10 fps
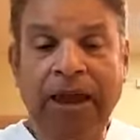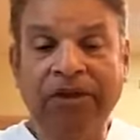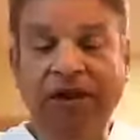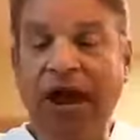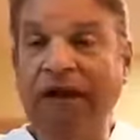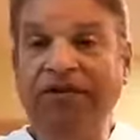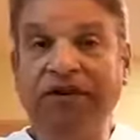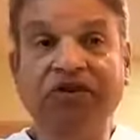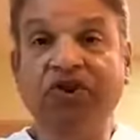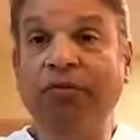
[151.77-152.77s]
and the
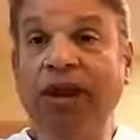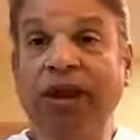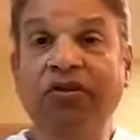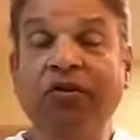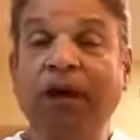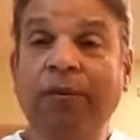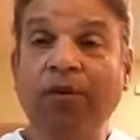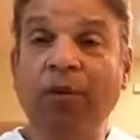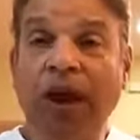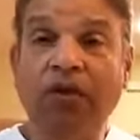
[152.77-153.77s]
lives of so many other
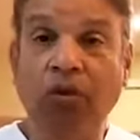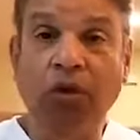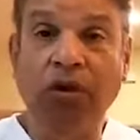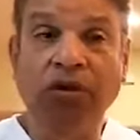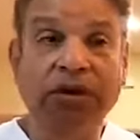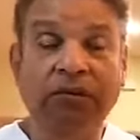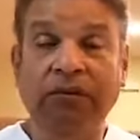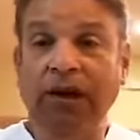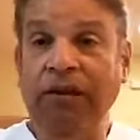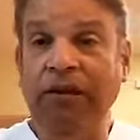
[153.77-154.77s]
people around the world
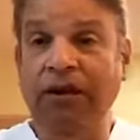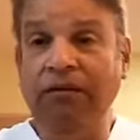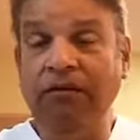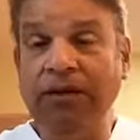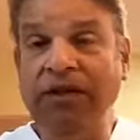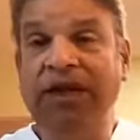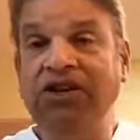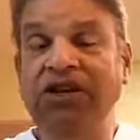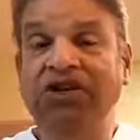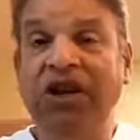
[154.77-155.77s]
in the
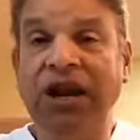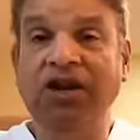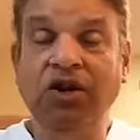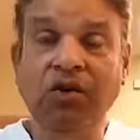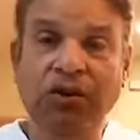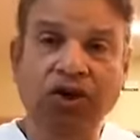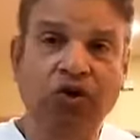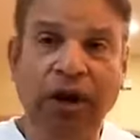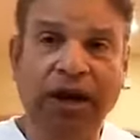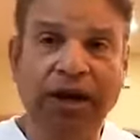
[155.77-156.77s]
teachings that I do, and the
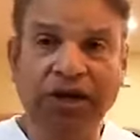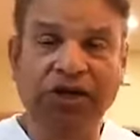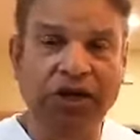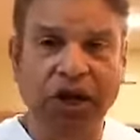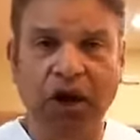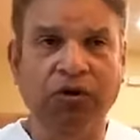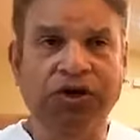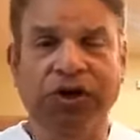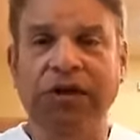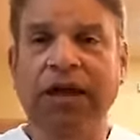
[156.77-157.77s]
trainings and the
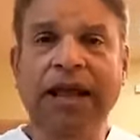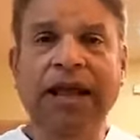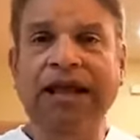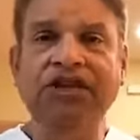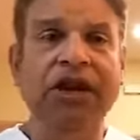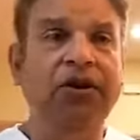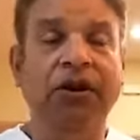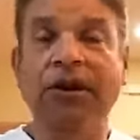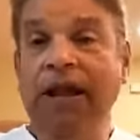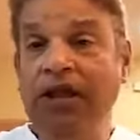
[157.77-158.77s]
coaching,
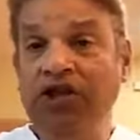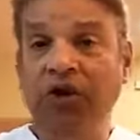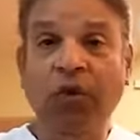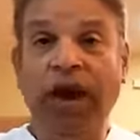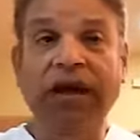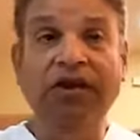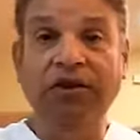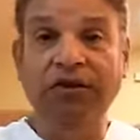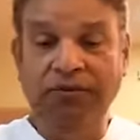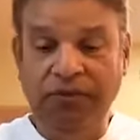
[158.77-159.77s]
etc. So what I
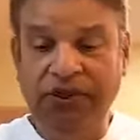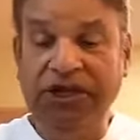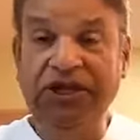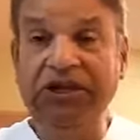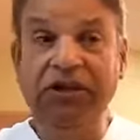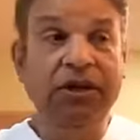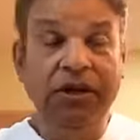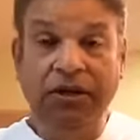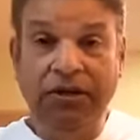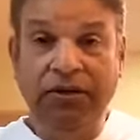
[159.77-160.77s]
do since
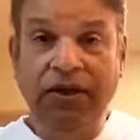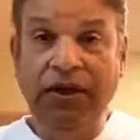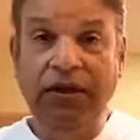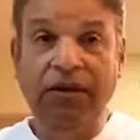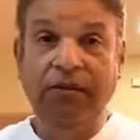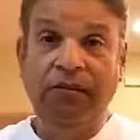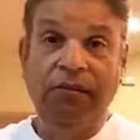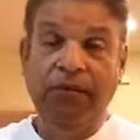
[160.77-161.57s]
the